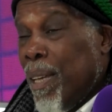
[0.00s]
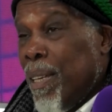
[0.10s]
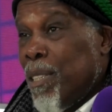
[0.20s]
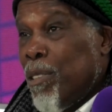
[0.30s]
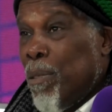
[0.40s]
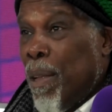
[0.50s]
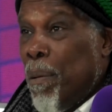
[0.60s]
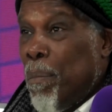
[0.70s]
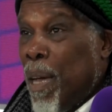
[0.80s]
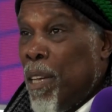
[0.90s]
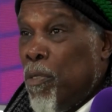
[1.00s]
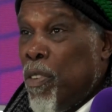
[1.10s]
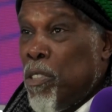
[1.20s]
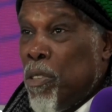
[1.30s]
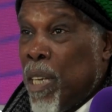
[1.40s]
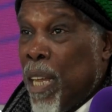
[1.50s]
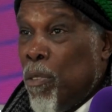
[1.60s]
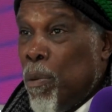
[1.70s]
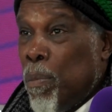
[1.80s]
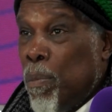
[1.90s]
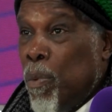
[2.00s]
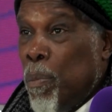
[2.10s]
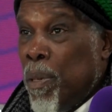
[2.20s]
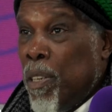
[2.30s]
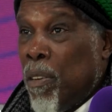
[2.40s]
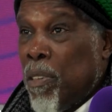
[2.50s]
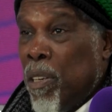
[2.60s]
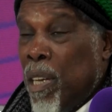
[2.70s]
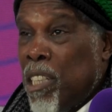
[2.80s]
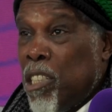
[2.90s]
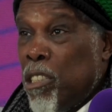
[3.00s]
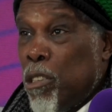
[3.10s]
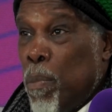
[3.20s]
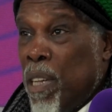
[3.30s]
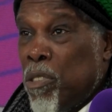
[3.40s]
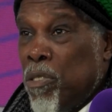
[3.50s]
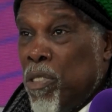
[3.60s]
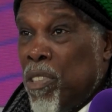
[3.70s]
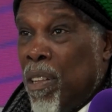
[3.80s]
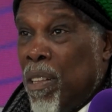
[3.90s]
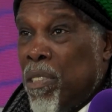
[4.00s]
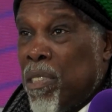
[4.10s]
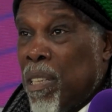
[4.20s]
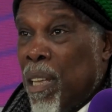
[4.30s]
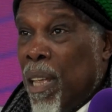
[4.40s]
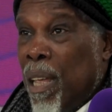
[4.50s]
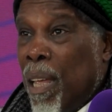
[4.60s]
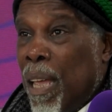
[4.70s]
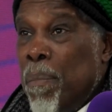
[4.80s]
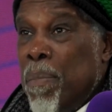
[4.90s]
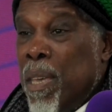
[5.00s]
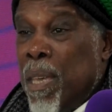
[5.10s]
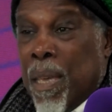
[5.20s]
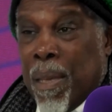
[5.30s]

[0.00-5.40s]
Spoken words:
So now my official title would be Dr. Leslie Sebastian Charles, MBE.